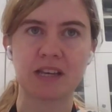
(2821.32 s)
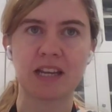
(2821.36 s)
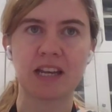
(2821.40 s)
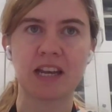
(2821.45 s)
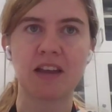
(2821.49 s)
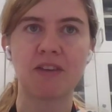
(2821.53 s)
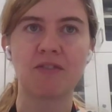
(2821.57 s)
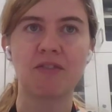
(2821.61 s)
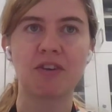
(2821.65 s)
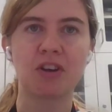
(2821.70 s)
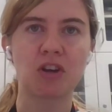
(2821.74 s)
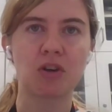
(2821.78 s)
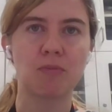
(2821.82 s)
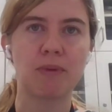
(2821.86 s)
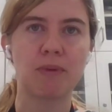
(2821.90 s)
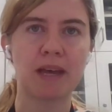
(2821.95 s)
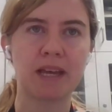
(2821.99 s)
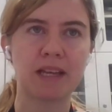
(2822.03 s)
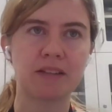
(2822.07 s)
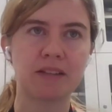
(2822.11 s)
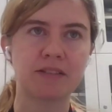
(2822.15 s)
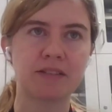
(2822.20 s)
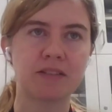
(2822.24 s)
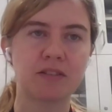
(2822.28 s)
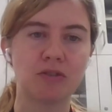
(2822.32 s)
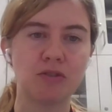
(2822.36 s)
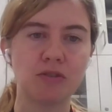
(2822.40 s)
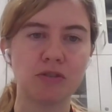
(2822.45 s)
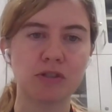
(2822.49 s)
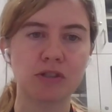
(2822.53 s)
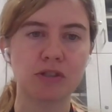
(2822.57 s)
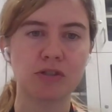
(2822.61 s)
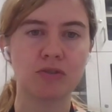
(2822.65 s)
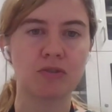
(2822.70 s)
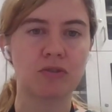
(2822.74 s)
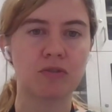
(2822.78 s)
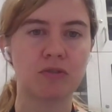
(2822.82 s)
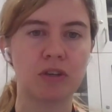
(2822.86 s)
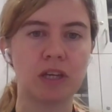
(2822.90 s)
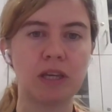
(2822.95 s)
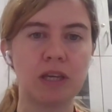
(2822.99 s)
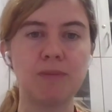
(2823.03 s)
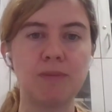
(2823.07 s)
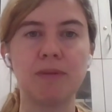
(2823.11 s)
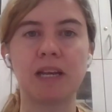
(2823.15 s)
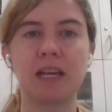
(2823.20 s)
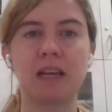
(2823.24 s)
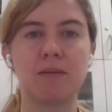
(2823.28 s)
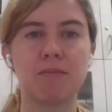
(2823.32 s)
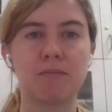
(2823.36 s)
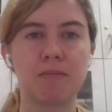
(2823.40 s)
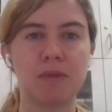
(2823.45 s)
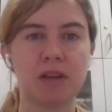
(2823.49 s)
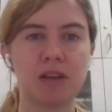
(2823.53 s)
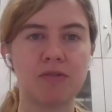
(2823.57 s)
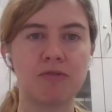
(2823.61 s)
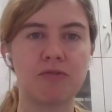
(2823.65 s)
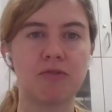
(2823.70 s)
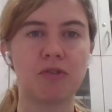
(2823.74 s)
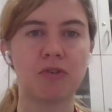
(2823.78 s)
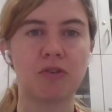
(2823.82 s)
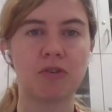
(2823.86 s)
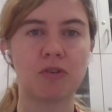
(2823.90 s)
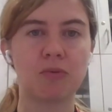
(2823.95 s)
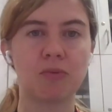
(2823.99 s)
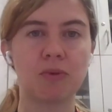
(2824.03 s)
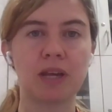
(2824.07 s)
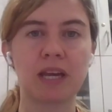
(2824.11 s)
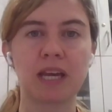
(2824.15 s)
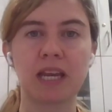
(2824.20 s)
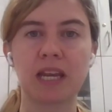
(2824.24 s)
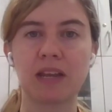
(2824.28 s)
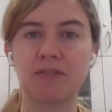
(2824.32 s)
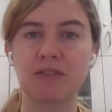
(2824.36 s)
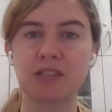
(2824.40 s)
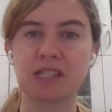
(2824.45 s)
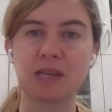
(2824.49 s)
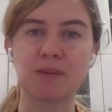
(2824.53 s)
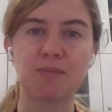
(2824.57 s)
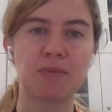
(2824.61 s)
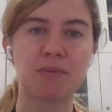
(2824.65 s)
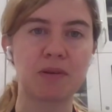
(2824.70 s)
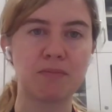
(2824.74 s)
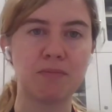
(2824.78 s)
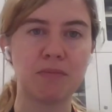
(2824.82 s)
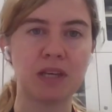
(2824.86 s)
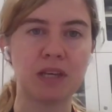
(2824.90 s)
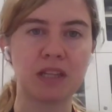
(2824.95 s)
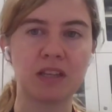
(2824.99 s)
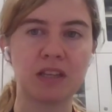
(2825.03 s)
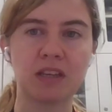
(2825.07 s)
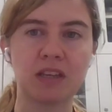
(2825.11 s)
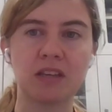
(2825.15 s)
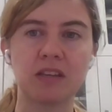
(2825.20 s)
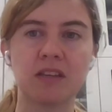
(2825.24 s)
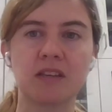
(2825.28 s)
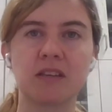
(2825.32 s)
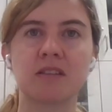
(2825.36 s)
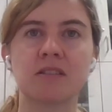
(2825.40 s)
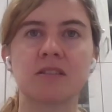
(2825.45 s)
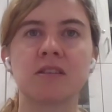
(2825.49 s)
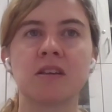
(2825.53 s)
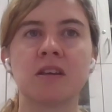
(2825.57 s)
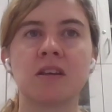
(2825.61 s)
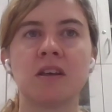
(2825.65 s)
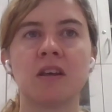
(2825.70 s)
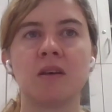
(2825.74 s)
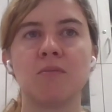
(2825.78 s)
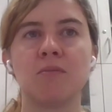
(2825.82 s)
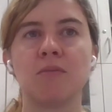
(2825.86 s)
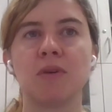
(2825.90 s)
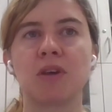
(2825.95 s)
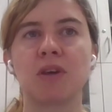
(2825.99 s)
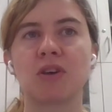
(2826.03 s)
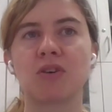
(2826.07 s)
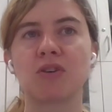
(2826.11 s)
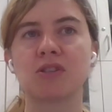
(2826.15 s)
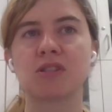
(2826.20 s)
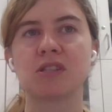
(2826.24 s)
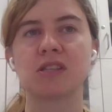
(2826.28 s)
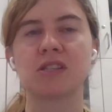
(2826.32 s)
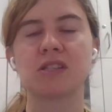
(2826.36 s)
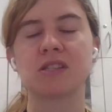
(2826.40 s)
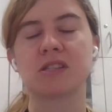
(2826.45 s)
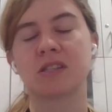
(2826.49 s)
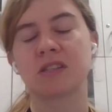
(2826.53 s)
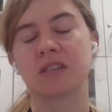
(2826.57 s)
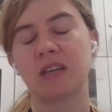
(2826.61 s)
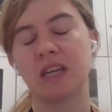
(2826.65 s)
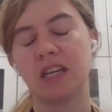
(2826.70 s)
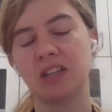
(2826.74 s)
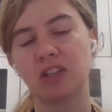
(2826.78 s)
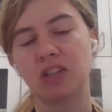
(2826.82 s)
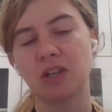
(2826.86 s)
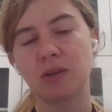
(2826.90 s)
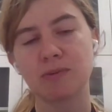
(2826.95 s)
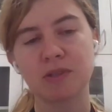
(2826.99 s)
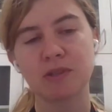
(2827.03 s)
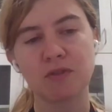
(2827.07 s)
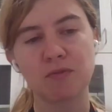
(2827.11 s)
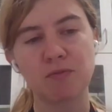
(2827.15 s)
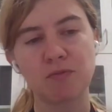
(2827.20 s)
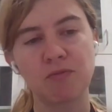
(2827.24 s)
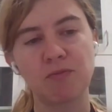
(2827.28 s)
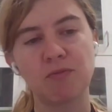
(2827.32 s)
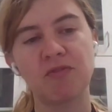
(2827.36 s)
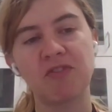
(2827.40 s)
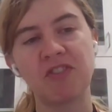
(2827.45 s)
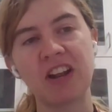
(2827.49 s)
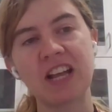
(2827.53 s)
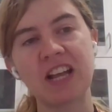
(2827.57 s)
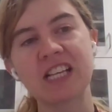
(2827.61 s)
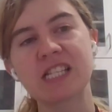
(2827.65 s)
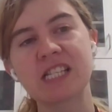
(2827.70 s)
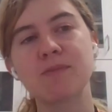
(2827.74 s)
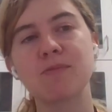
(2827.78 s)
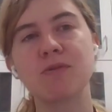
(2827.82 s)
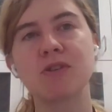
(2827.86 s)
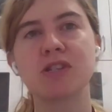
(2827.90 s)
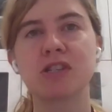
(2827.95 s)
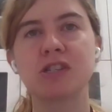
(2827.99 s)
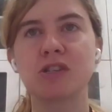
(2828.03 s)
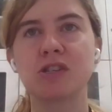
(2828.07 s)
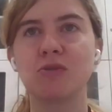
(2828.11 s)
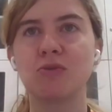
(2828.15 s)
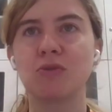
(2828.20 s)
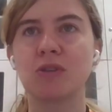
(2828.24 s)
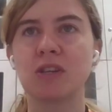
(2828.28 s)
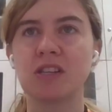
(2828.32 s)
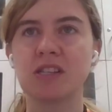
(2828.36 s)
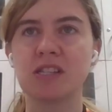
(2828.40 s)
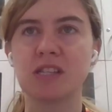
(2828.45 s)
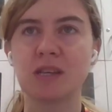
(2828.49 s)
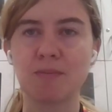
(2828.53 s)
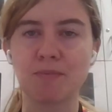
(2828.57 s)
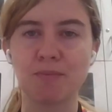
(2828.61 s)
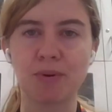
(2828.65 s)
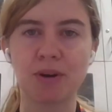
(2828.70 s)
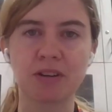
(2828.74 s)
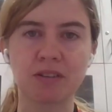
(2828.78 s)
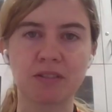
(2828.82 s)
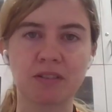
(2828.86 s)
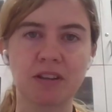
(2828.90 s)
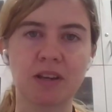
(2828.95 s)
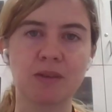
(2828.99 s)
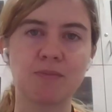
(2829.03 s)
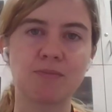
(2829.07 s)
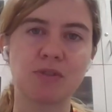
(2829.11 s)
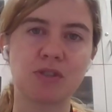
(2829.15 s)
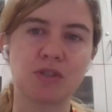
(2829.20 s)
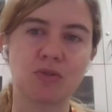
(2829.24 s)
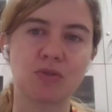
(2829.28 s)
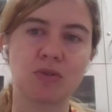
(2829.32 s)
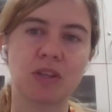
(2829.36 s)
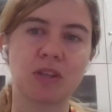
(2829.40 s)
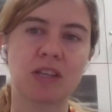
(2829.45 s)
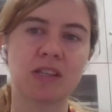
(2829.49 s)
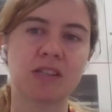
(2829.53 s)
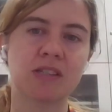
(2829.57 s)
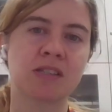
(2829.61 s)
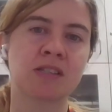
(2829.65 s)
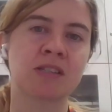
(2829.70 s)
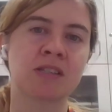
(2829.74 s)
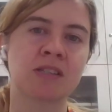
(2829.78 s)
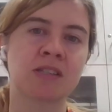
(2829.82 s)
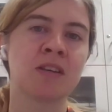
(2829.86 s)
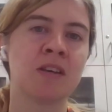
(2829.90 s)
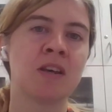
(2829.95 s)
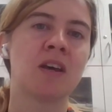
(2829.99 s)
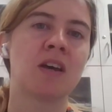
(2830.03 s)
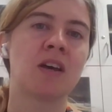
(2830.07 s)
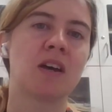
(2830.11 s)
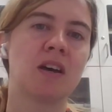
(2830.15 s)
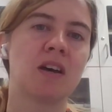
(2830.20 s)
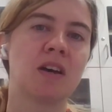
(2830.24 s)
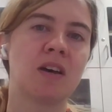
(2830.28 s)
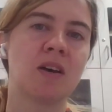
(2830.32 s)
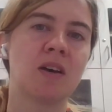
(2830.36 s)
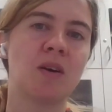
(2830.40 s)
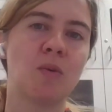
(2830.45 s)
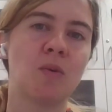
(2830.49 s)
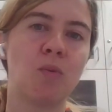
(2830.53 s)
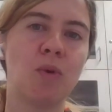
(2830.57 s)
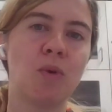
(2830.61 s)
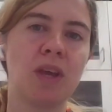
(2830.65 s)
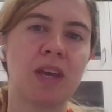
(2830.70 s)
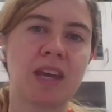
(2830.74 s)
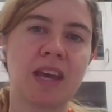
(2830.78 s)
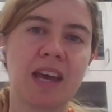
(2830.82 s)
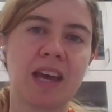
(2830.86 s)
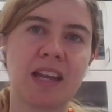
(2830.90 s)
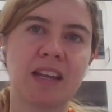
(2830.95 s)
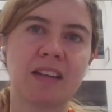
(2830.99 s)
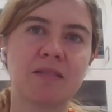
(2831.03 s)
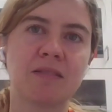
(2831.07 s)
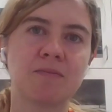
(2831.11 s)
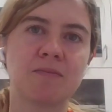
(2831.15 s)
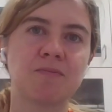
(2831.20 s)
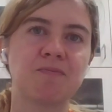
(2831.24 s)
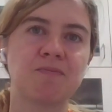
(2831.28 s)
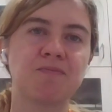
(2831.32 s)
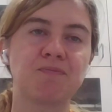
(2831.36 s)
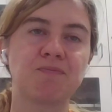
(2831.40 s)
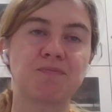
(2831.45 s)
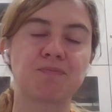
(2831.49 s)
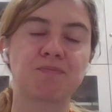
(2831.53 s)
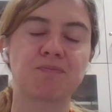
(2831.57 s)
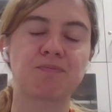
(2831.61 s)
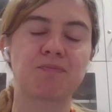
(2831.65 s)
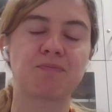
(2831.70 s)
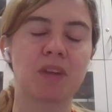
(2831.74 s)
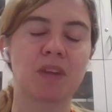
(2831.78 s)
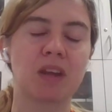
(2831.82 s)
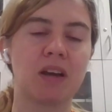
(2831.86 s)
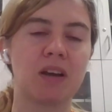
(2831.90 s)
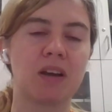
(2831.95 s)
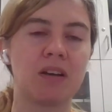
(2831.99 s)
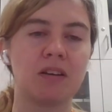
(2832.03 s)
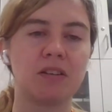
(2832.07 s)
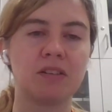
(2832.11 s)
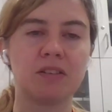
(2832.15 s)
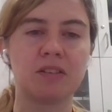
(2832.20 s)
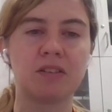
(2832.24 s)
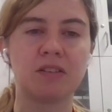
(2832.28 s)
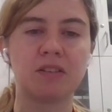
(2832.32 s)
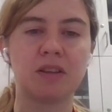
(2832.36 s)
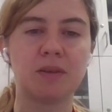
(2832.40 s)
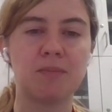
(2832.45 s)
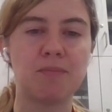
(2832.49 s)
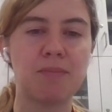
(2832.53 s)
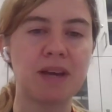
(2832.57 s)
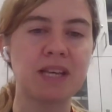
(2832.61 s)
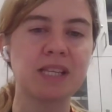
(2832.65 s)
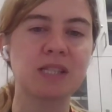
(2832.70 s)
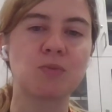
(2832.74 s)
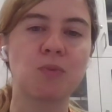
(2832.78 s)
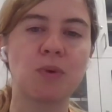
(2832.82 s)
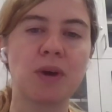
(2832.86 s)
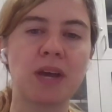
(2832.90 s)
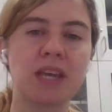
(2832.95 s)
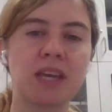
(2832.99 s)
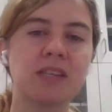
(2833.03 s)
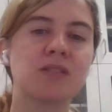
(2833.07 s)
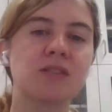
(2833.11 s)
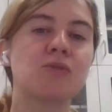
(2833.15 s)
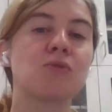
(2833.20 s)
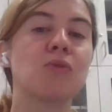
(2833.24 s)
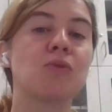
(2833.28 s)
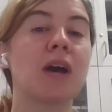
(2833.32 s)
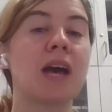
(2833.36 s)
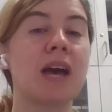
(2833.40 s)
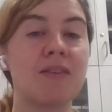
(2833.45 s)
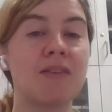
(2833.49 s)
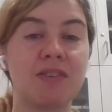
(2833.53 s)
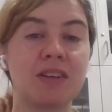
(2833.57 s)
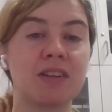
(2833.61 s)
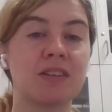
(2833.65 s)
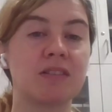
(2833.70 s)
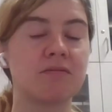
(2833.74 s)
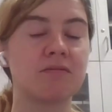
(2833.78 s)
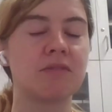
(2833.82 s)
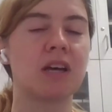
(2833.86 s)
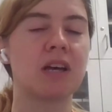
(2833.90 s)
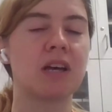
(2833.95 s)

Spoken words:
And I recommend also emailing me we can have a separate meeting, because it's in terms of flexible students and part-time students, the best way is to have a